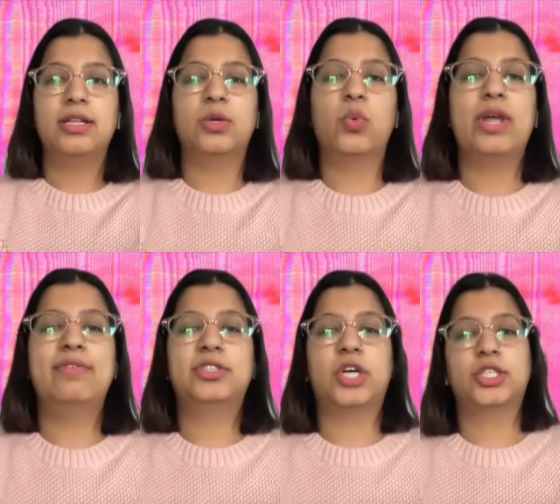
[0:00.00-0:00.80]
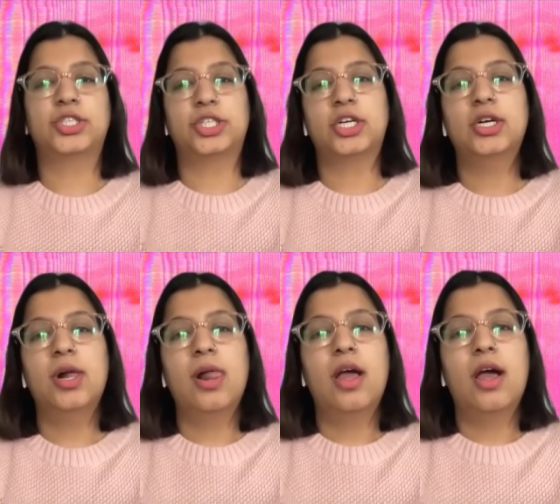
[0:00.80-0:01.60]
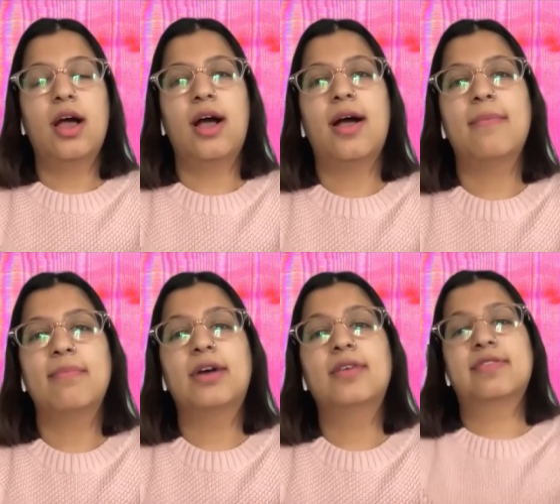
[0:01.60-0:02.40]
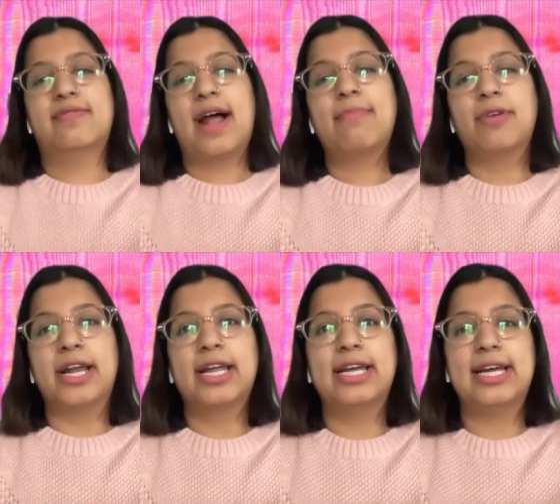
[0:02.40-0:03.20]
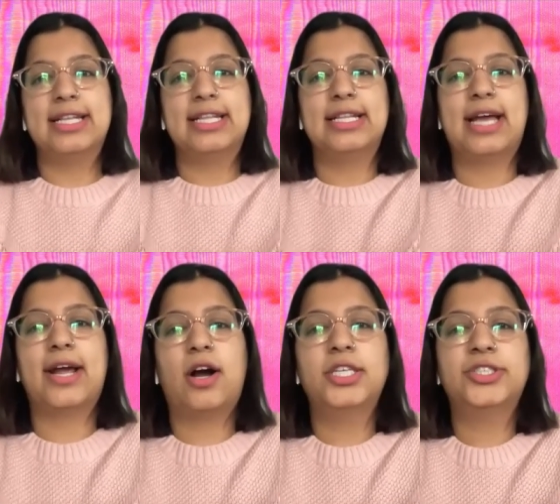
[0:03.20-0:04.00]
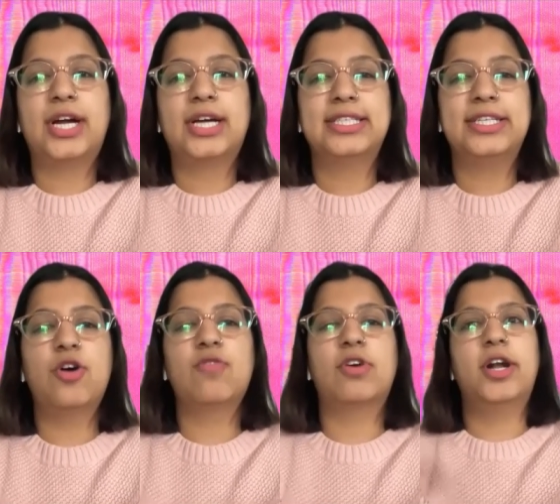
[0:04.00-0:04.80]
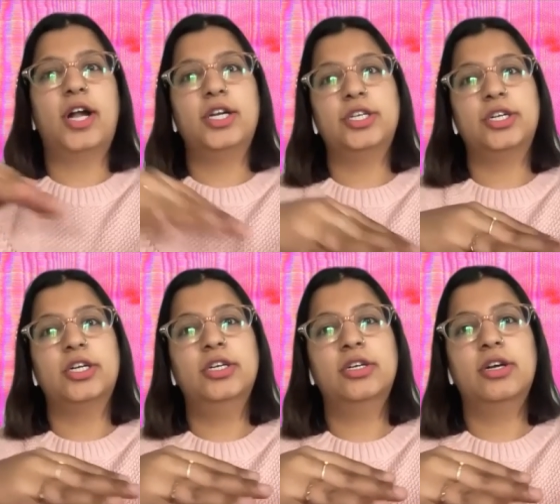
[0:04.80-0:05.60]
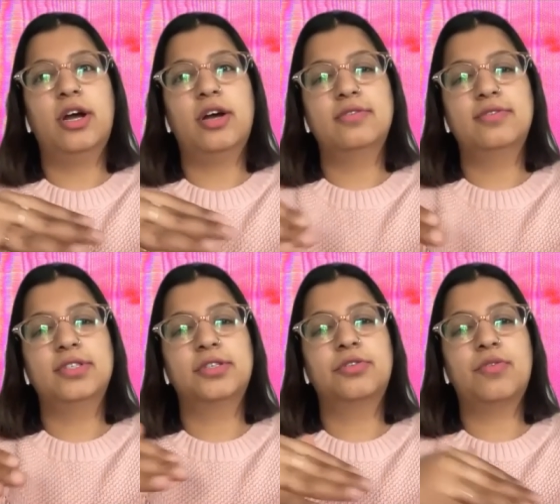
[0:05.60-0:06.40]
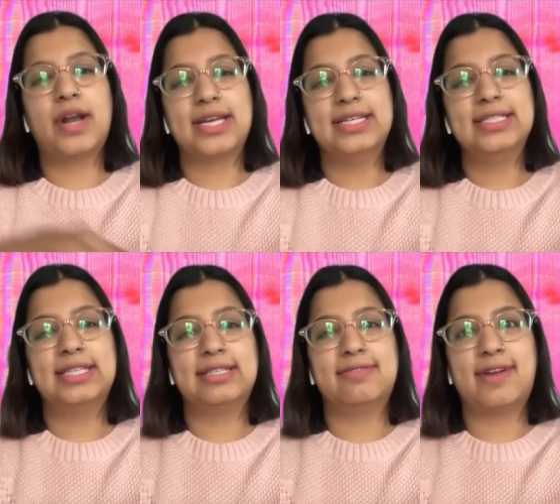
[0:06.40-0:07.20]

the weave structure of the fabric. And I contrast the over and under of the threads in the